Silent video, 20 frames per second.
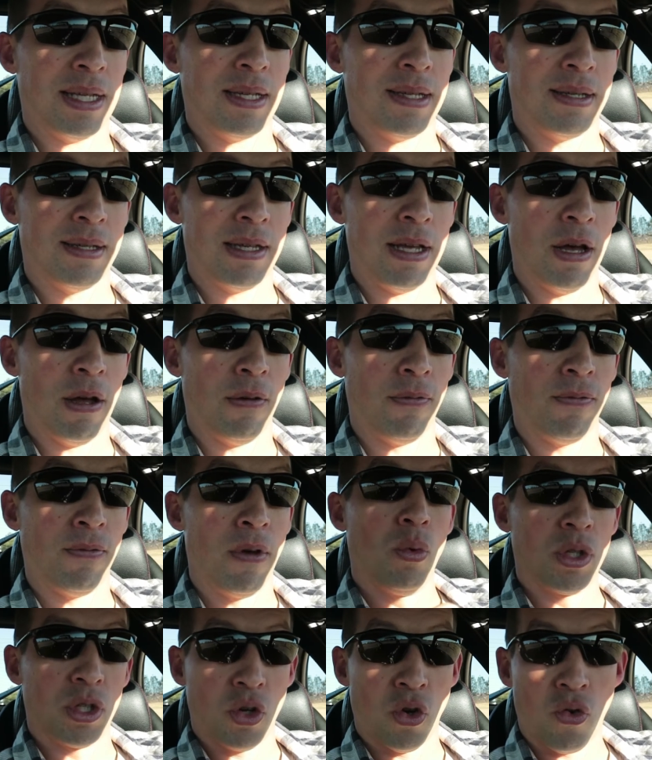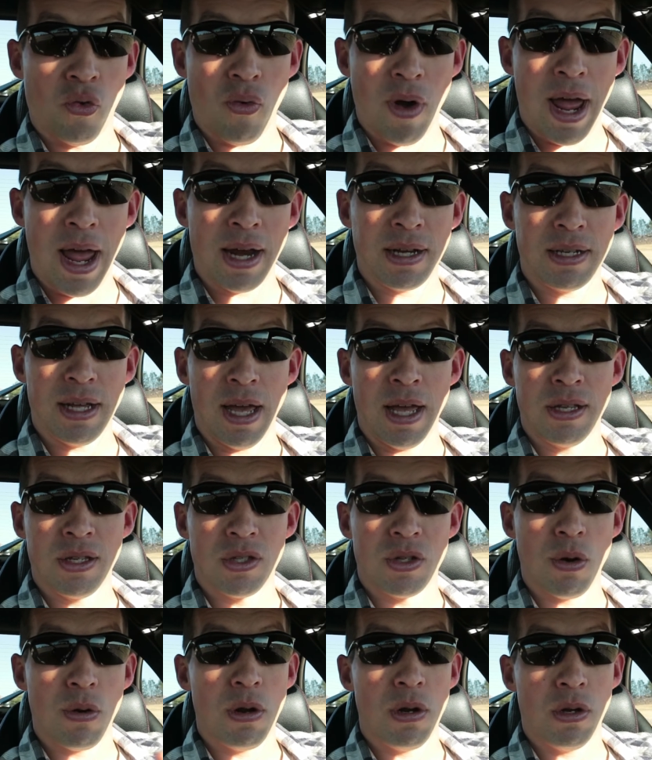itself was cracked and
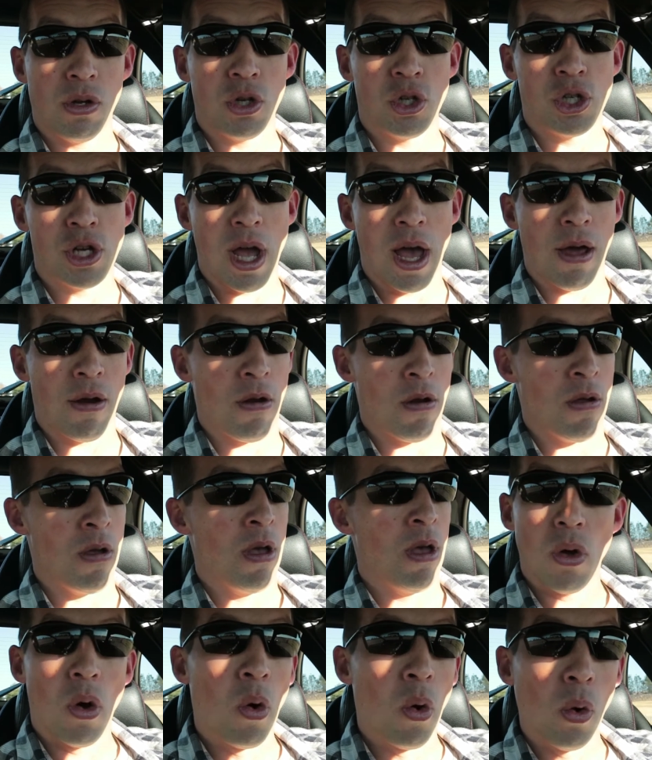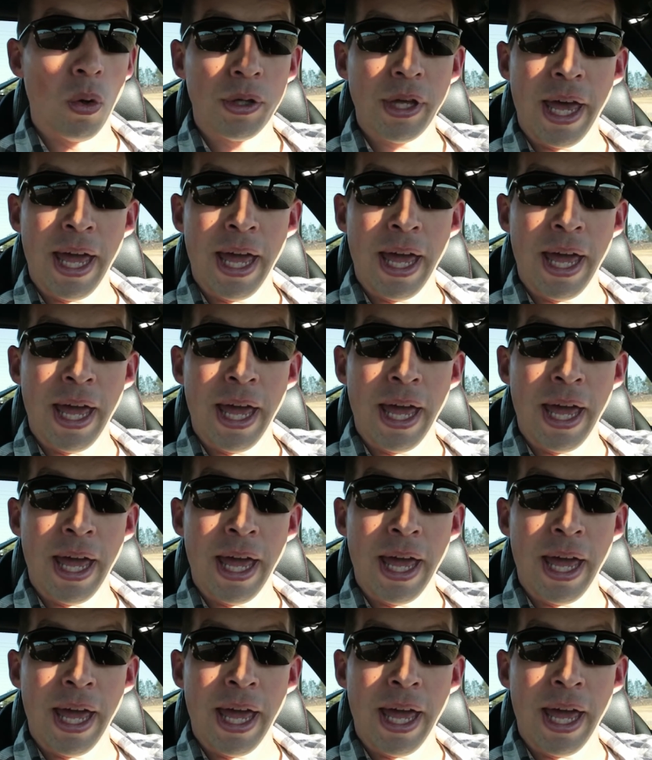starting to shatter. Old